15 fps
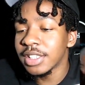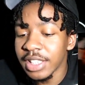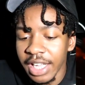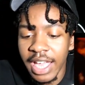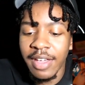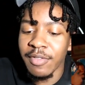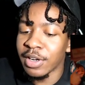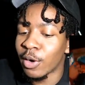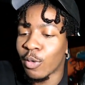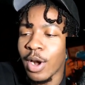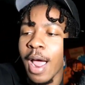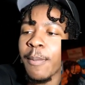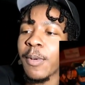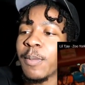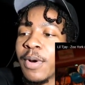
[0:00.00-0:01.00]
nigga ain't even the
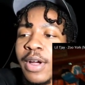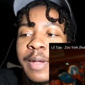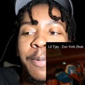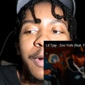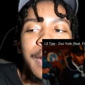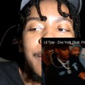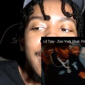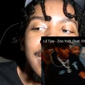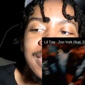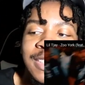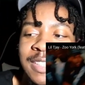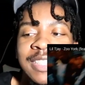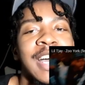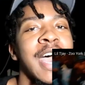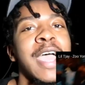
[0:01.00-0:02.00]
rapper, bro. He pretty much
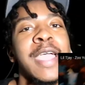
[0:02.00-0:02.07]
just the